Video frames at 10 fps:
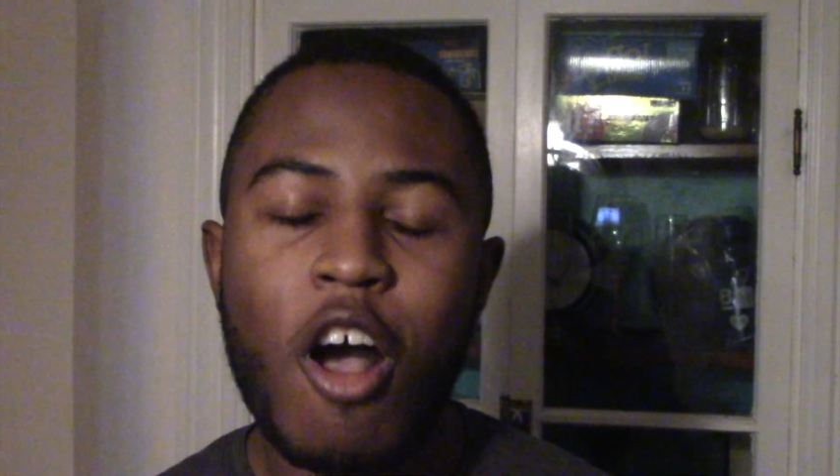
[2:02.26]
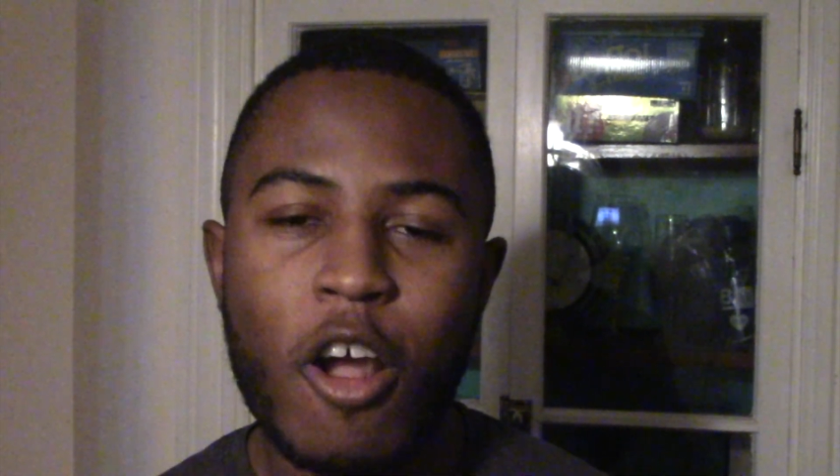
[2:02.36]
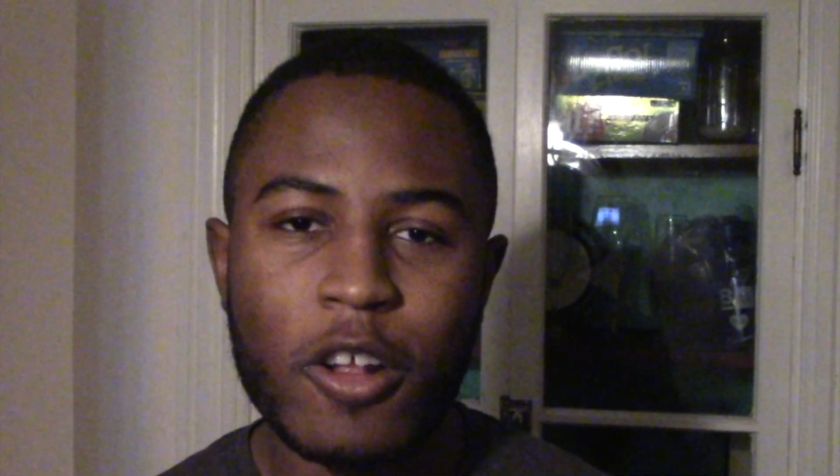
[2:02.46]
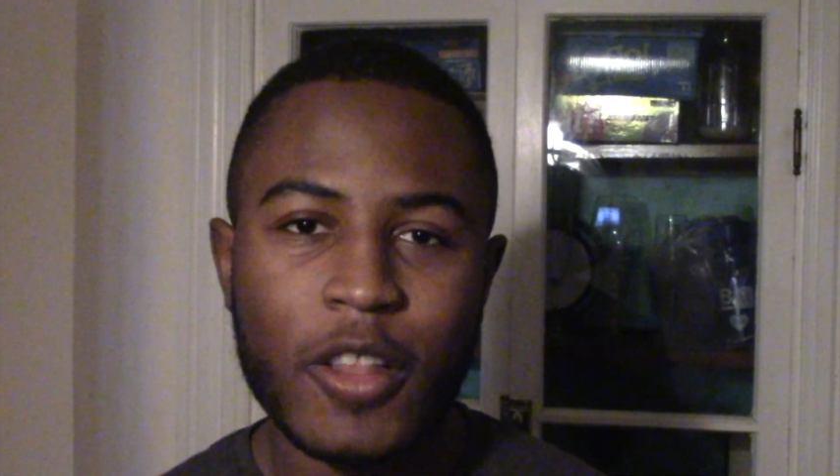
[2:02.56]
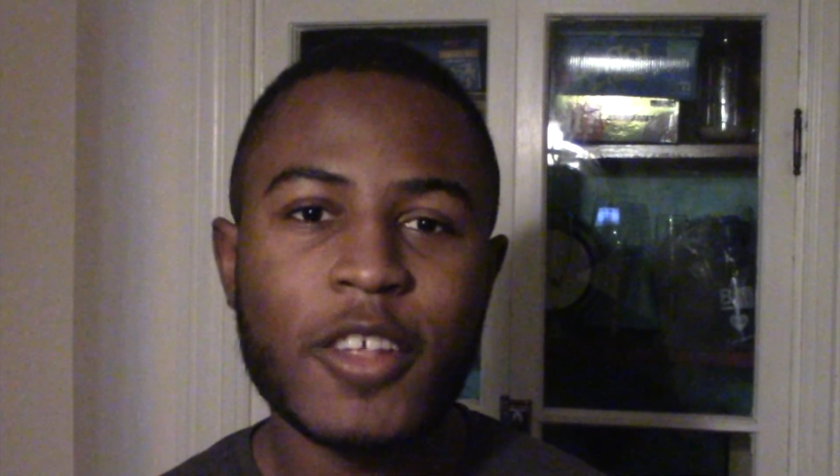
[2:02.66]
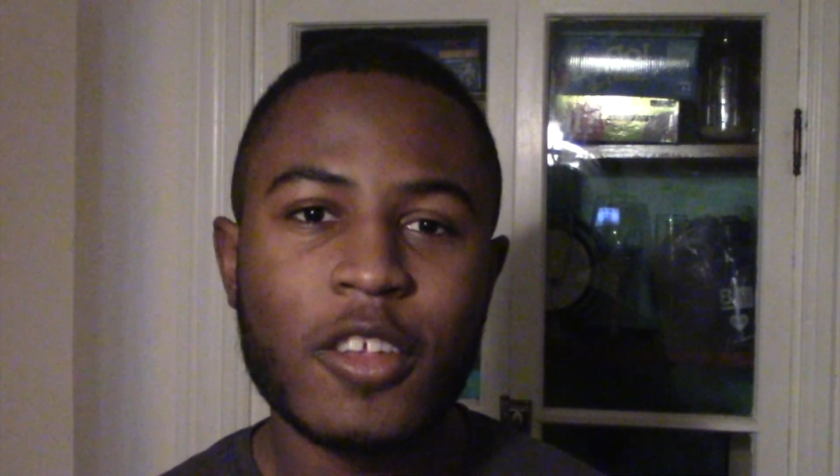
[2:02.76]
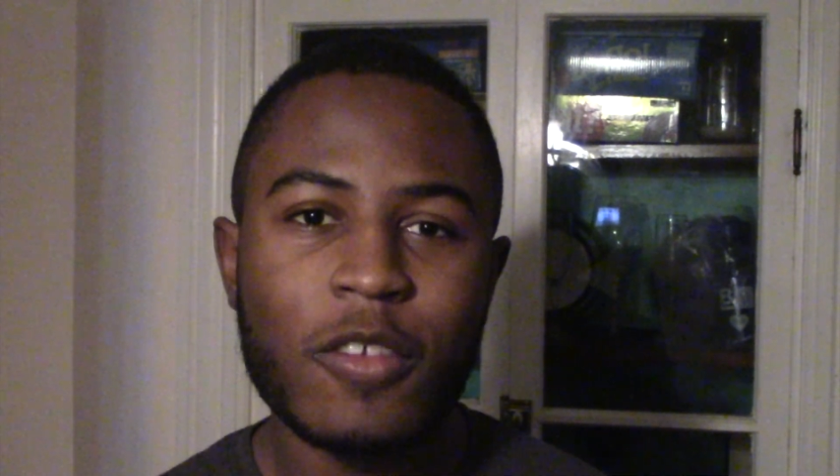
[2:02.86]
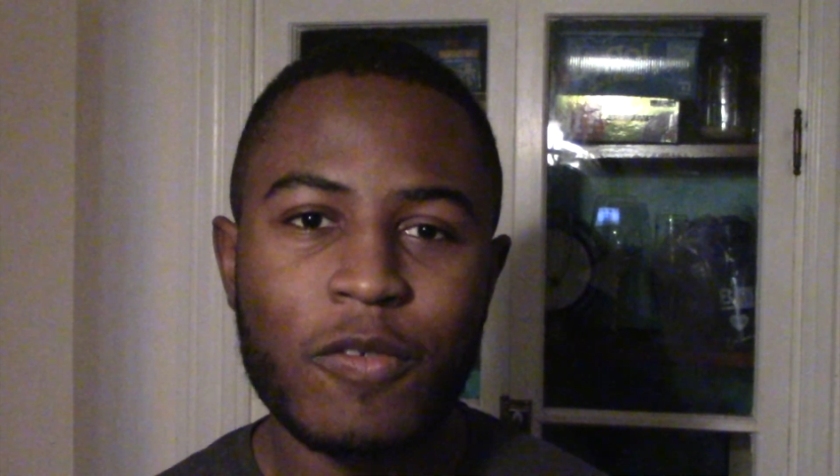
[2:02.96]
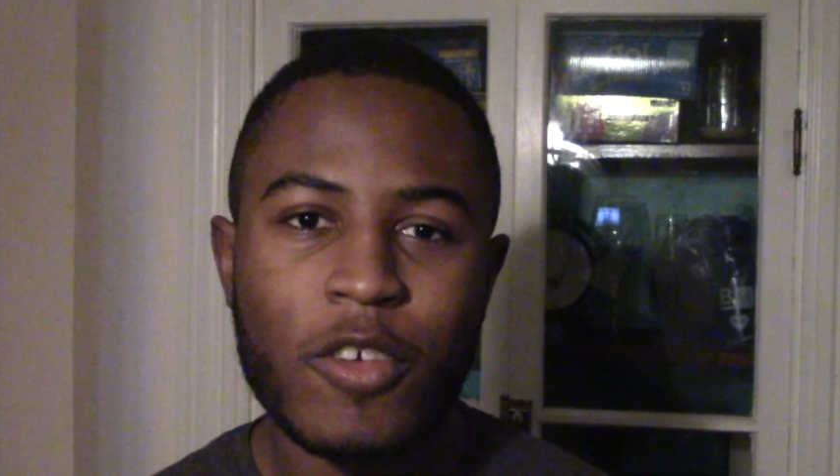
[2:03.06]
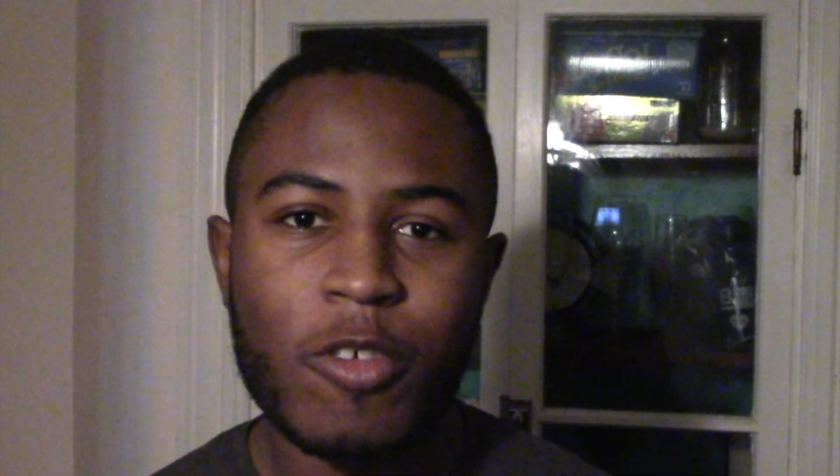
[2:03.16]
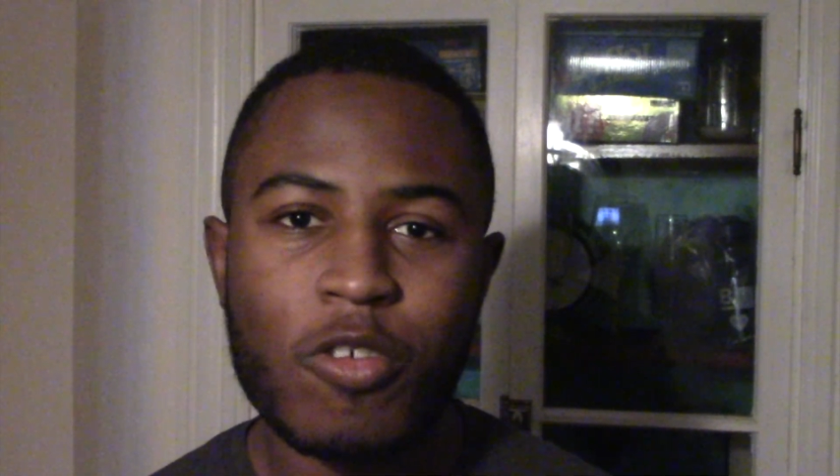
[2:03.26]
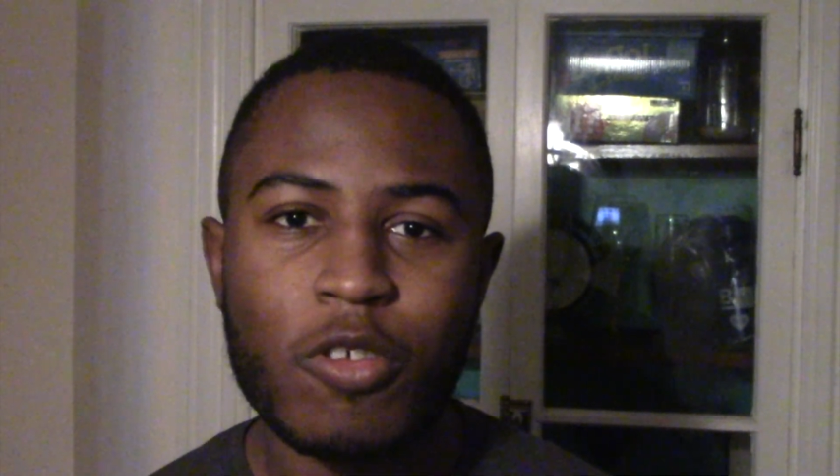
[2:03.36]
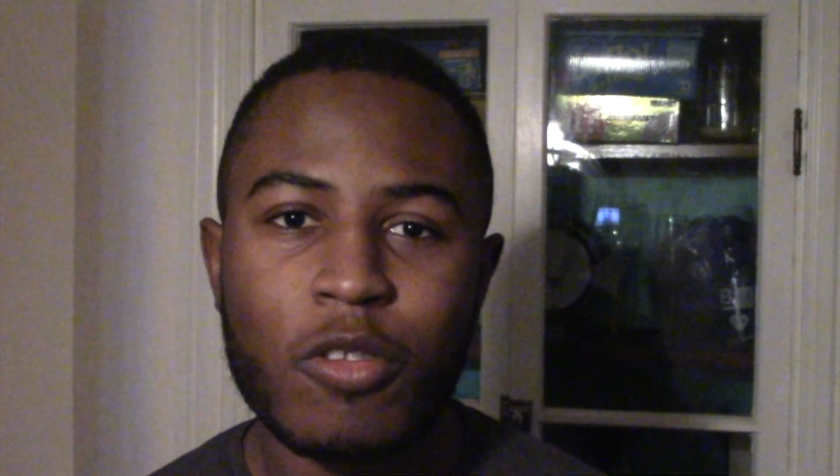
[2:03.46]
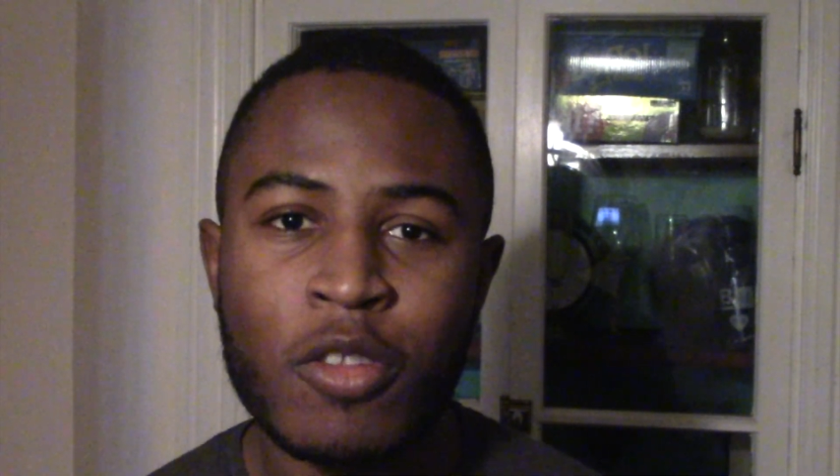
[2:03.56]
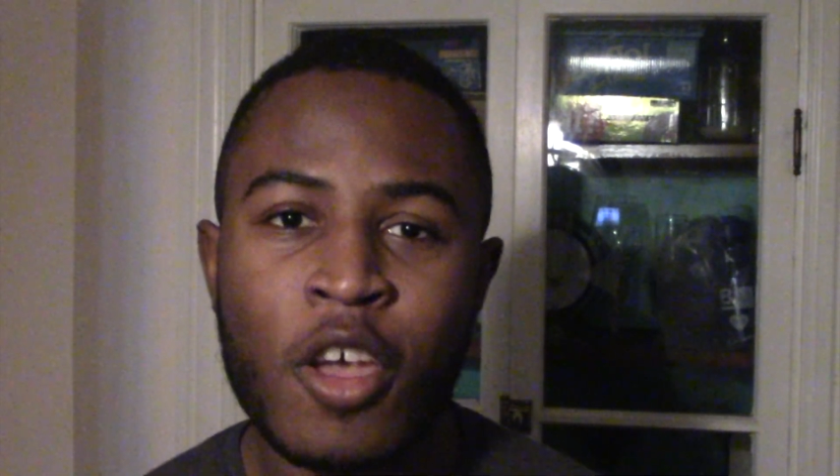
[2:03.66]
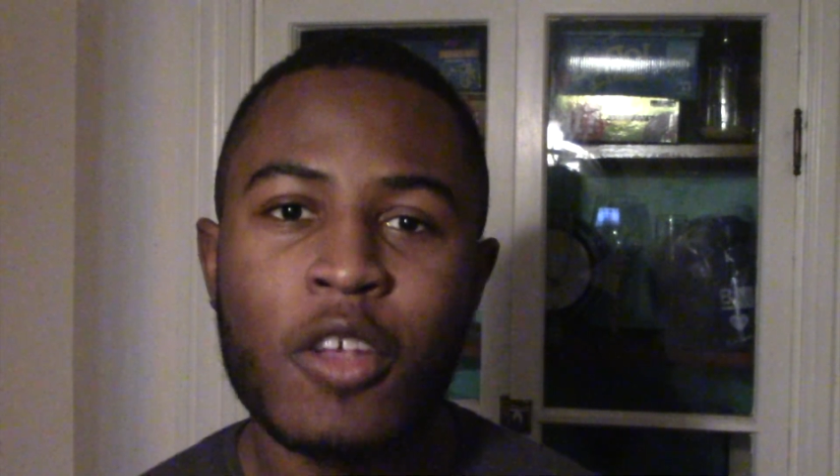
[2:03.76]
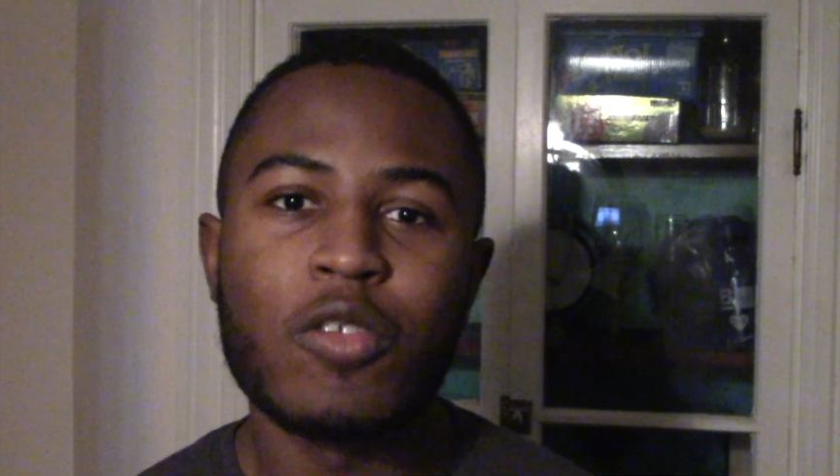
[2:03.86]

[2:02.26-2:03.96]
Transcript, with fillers: our elected officials